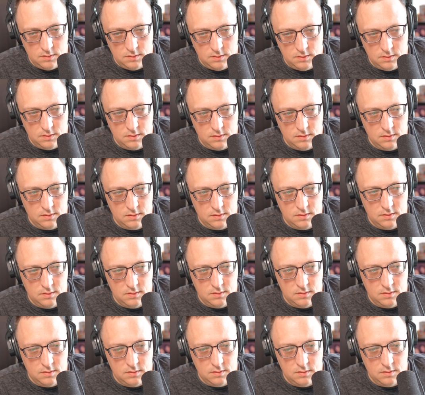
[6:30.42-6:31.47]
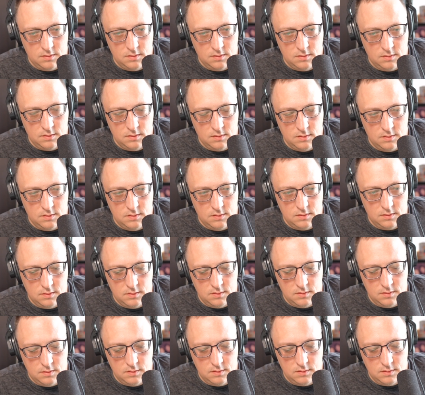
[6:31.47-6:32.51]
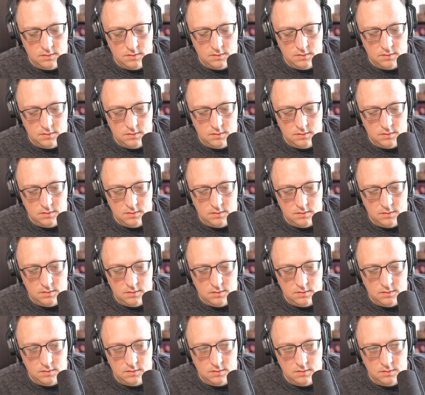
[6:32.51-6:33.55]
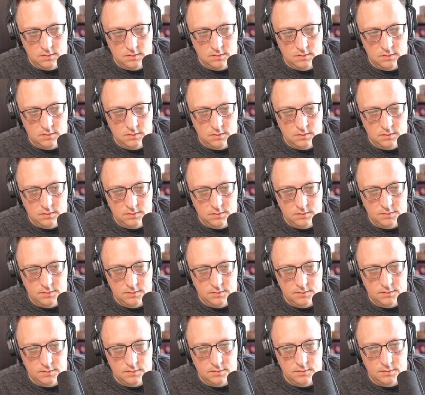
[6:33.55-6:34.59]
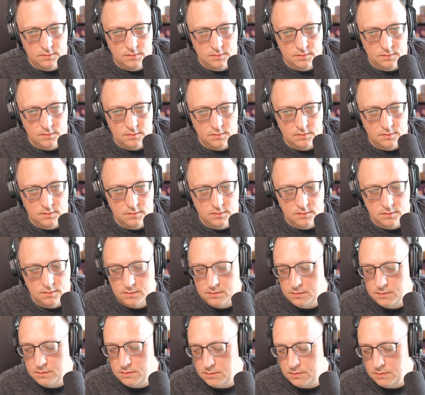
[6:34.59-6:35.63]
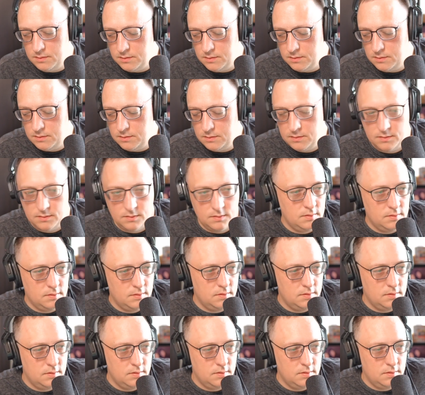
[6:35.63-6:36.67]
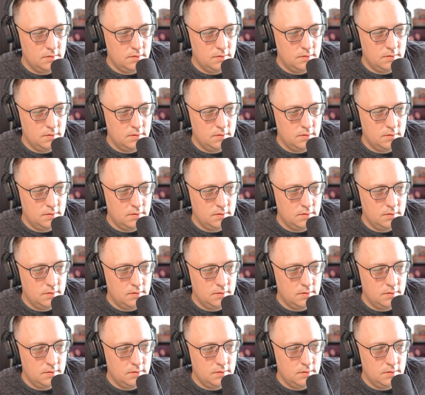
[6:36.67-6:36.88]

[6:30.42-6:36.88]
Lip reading: (silent)